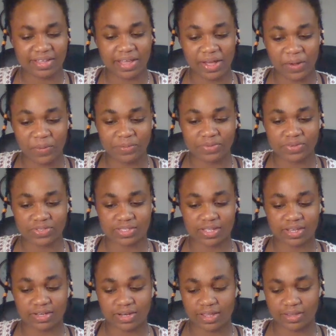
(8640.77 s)
Almost,
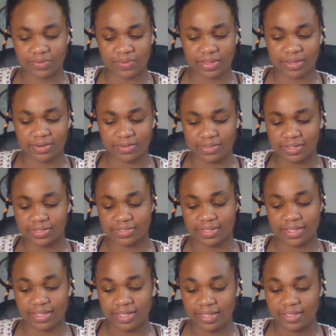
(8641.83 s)
not quite, no, that's
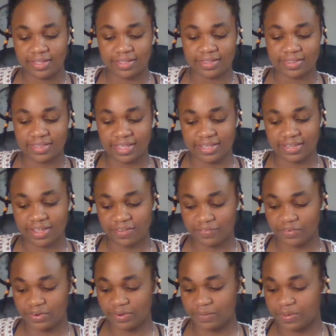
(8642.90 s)
not, like, not
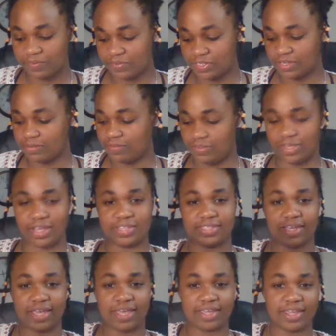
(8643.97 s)
for, I mean, for some of you guys,
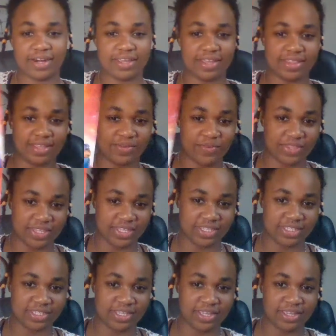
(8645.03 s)
like, I kind of got that with
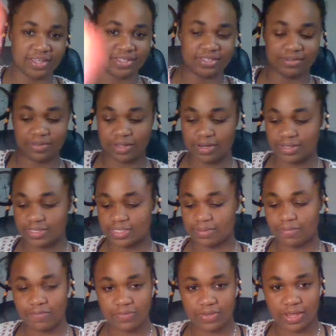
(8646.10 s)
this, to be honest.
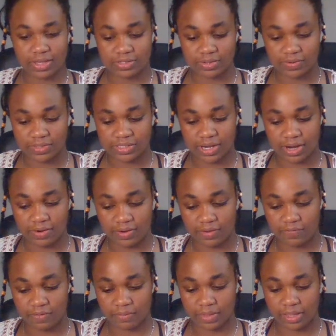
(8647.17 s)
Some of you guys are
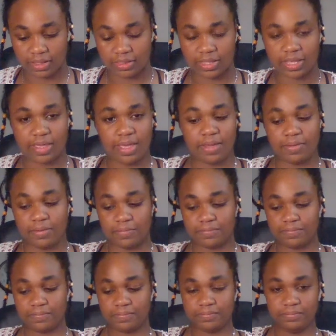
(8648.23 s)
retiring from like,
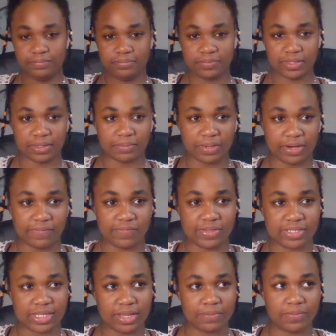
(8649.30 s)
but it
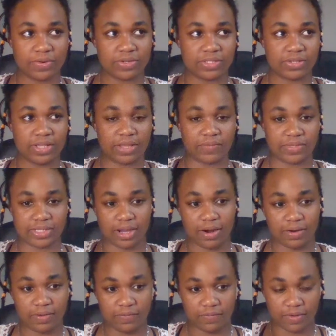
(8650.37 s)
feels like more so like
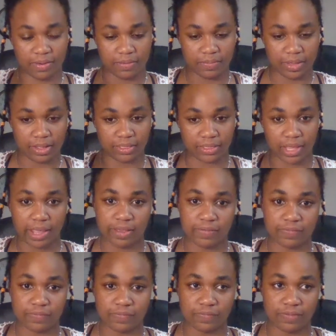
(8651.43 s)
retiring from a
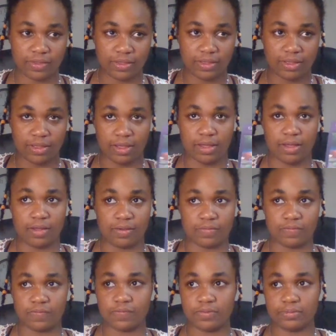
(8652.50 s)
life of